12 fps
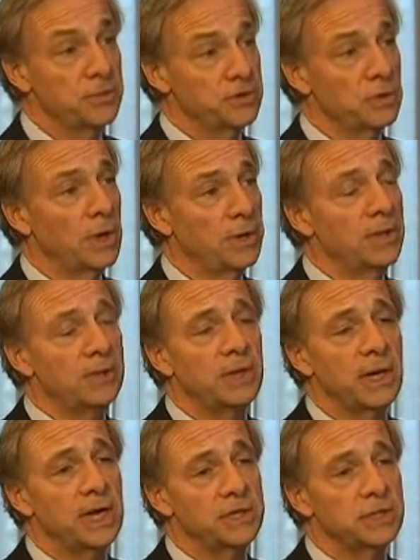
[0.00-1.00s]
So I think
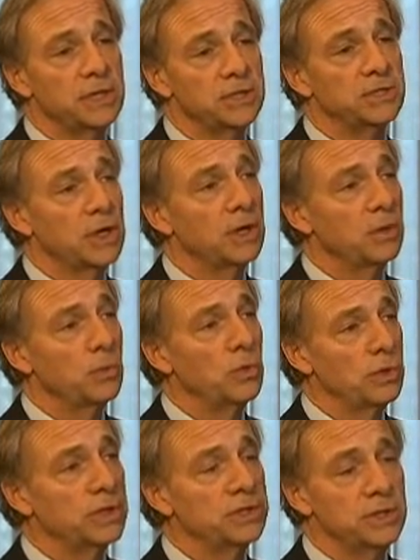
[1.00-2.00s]
that assets
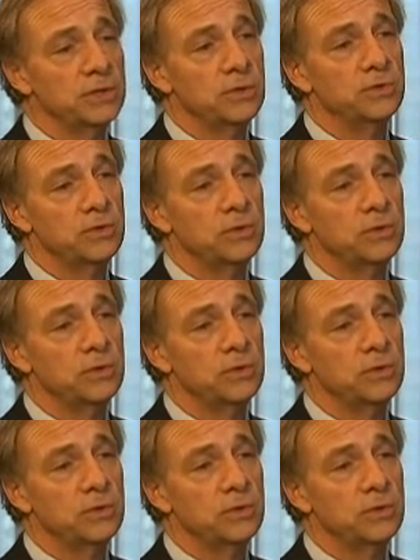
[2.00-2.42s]
will continue